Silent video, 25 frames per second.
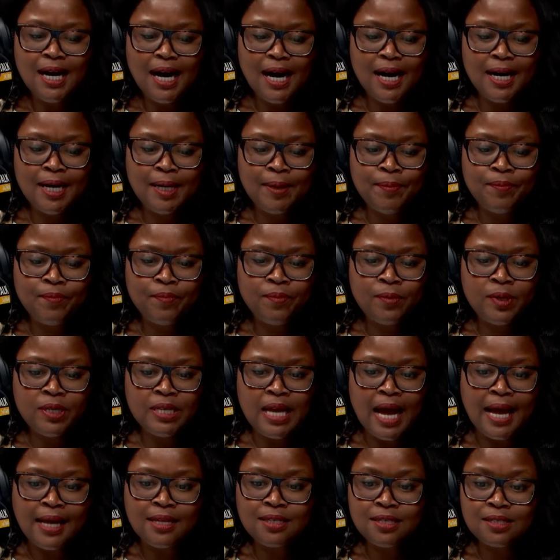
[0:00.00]

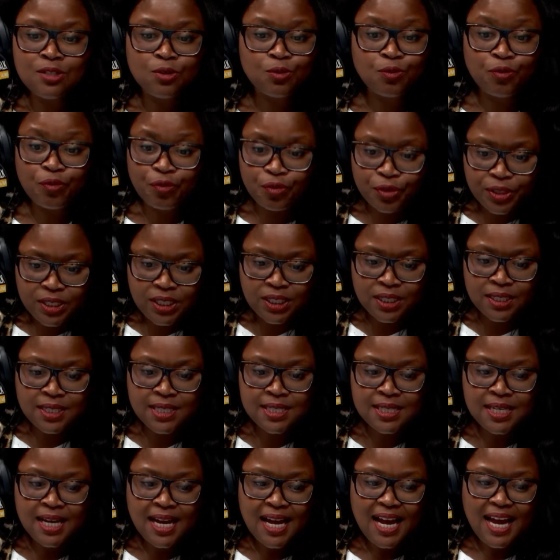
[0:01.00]
as do
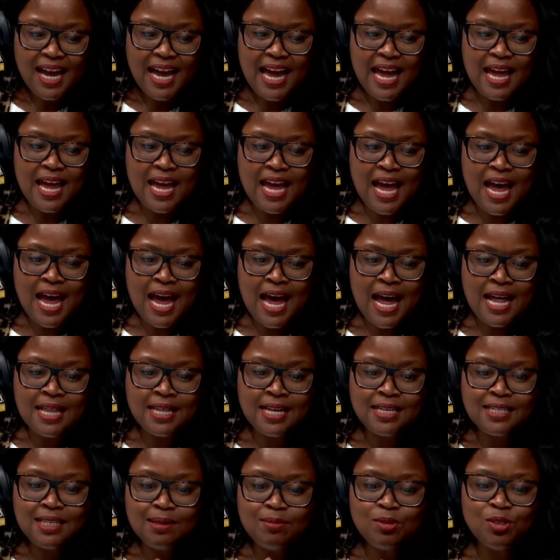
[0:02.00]
fritters. And
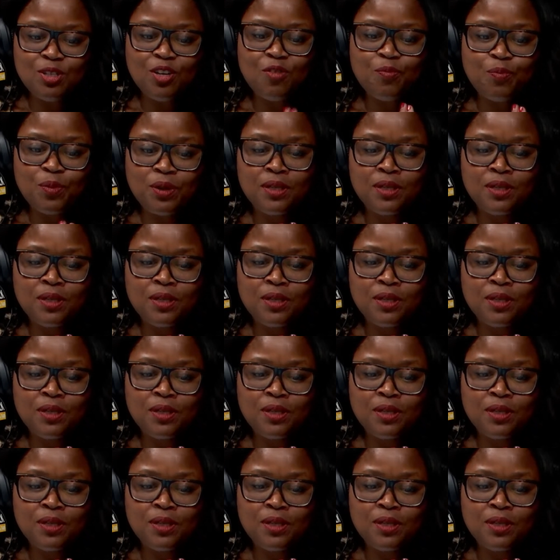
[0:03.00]
there seems to have